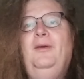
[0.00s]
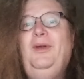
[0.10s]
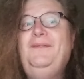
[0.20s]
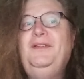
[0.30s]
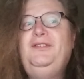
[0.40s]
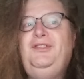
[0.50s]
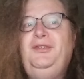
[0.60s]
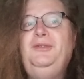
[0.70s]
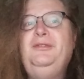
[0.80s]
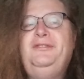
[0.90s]
We have to
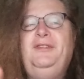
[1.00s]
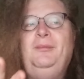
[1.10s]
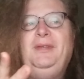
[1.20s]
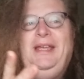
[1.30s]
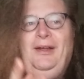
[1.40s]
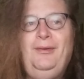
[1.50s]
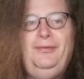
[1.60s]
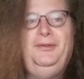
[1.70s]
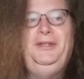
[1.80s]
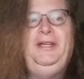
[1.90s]
choose them
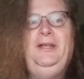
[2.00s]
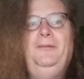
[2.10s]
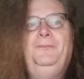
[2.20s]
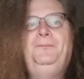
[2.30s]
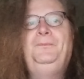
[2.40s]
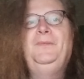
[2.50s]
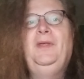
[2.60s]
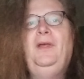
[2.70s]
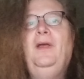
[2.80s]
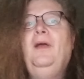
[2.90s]
carefully.
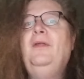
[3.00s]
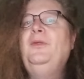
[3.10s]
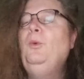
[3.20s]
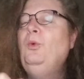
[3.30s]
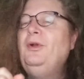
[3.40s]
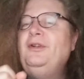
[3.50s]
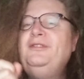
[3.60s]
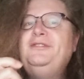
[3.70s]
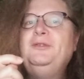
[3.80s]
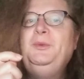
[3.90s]
The
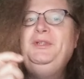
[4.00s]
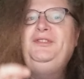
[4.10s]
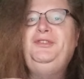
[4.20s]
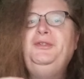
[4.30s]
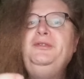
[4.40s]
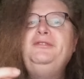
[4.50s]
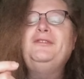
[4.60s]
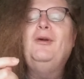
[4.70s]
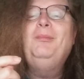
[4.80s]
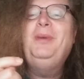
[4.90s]
words we choose
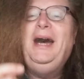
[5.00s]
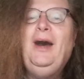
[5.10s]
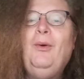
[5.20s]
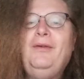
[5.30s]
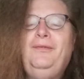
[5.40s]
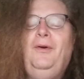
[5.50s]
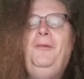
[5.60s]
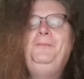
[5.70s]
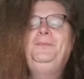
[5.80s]
are powerful.